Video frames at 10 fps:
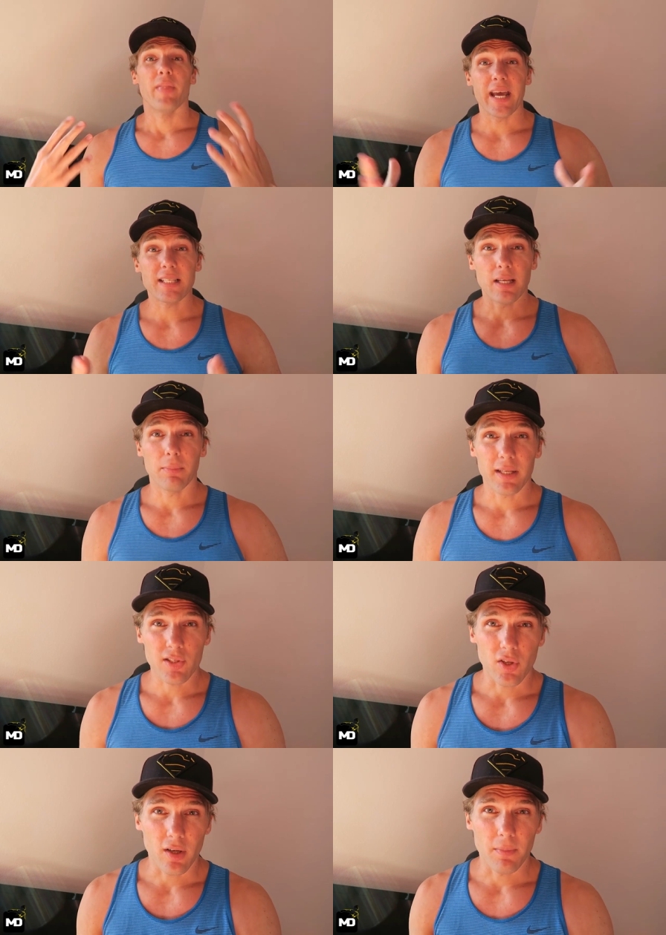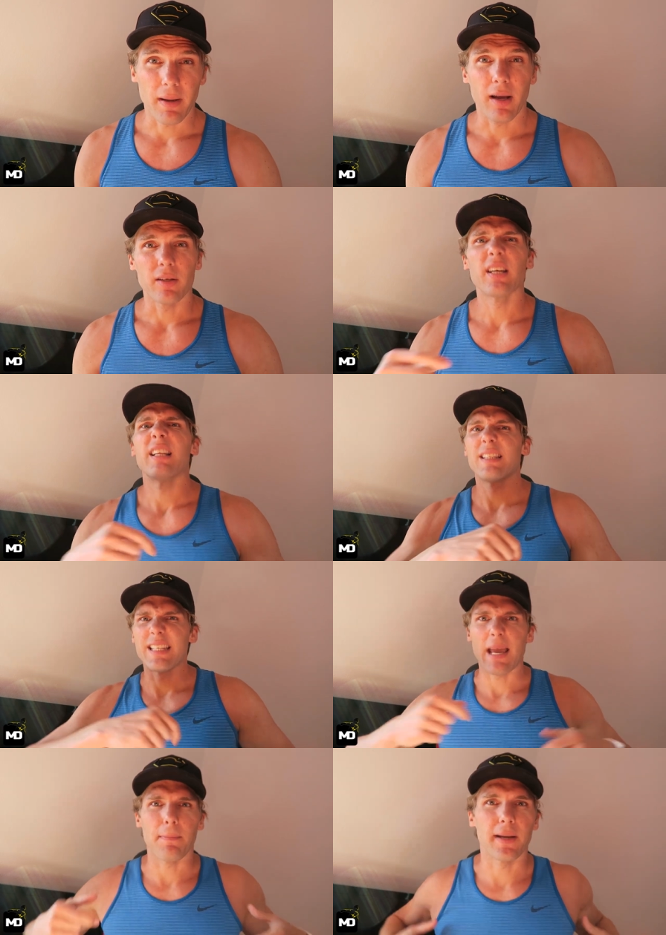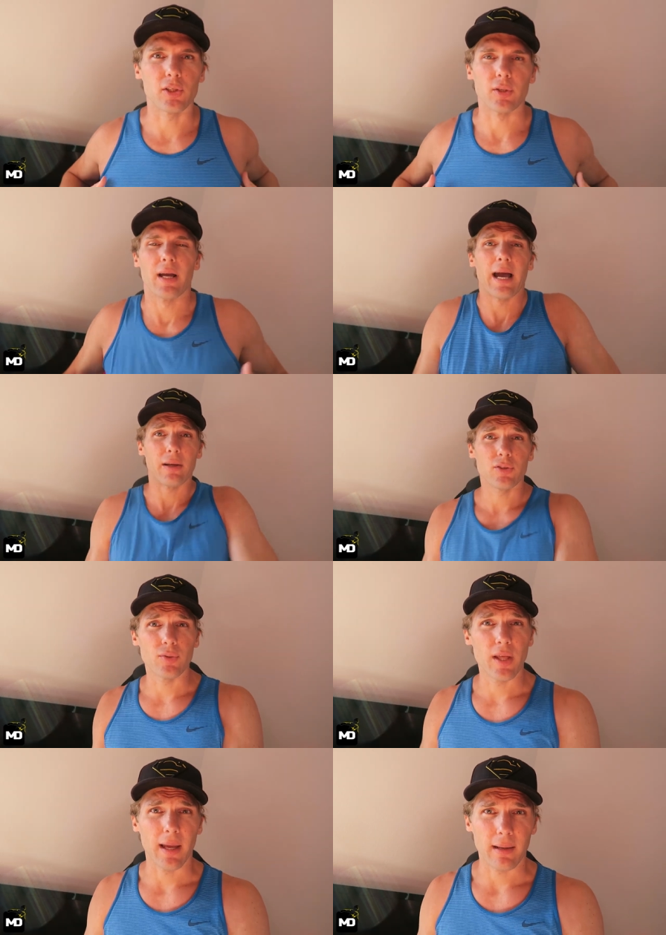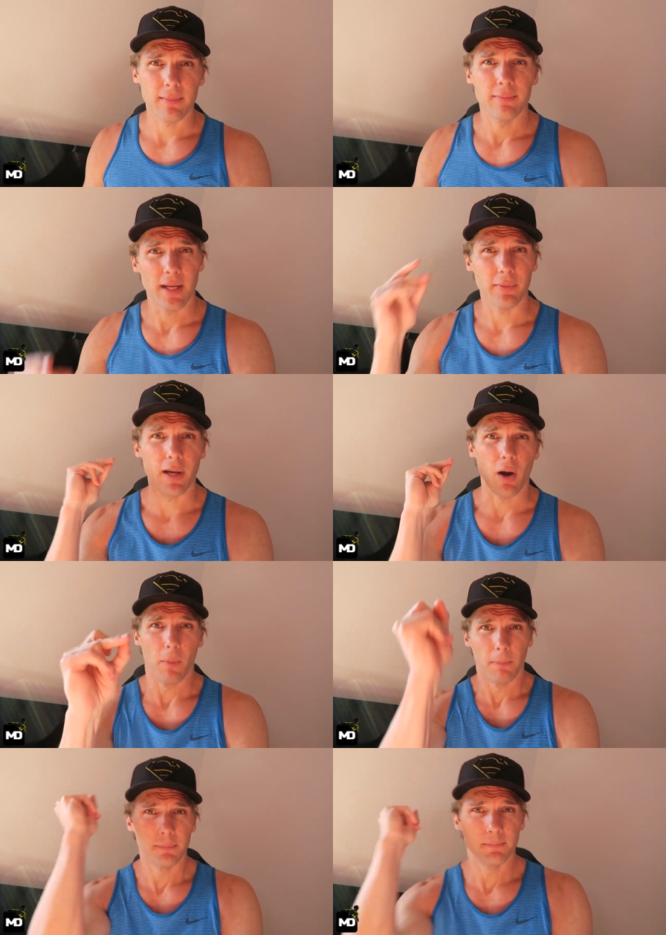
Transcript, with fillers: Next up, let's talk about tape measure, how to do that. Here we go.